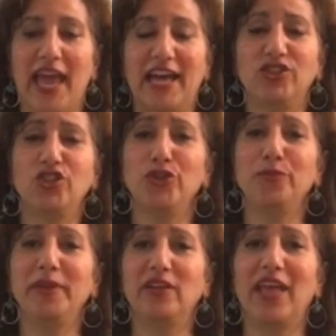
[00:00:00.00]
cashew
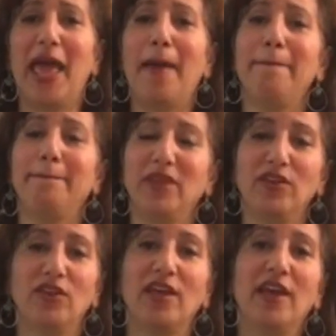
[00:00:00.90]
milk, hemp
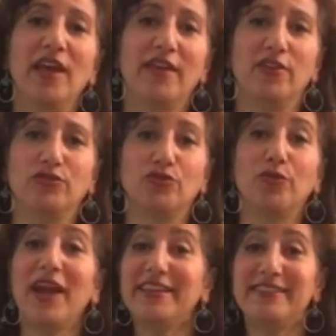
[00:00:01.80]
milk, there's
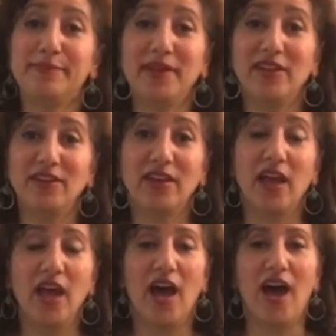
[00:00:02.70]
rice milk,
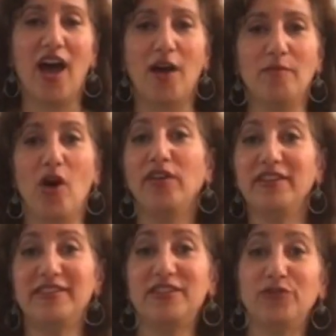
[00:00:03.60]
all
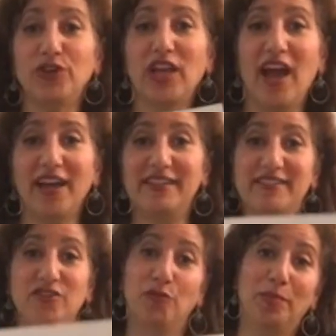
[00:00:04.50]
these different
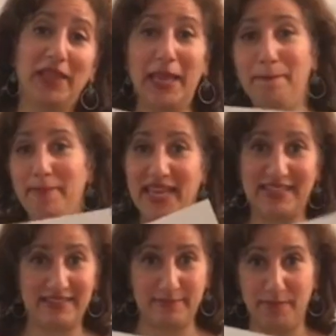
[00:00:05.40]
kinds of
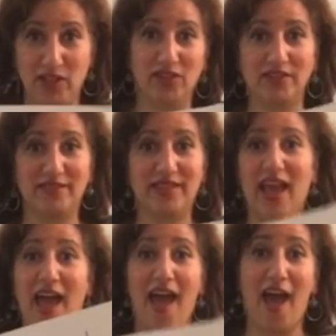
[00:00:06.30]
plant-based milks
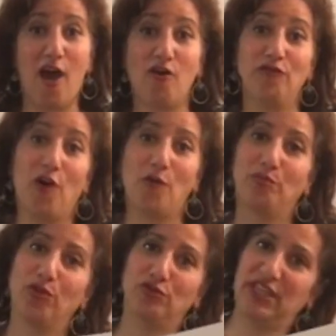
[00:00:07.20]
have
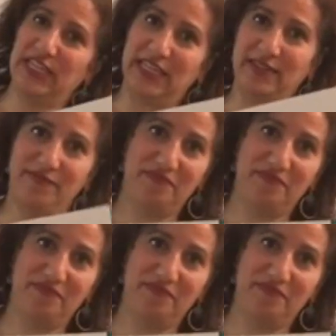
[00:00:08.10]
protein.